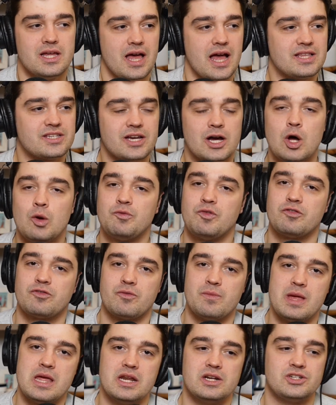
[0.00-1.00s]
it's helpful
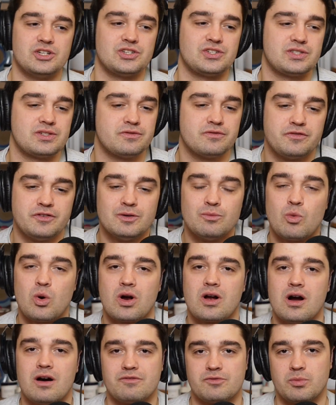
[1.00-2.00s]
for me to just feel
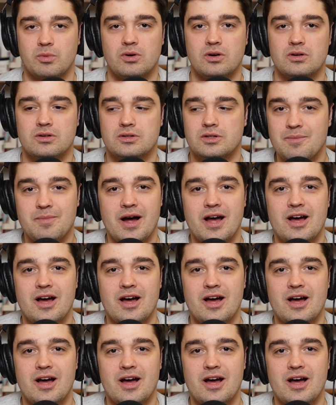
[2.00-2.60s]
more comfortable in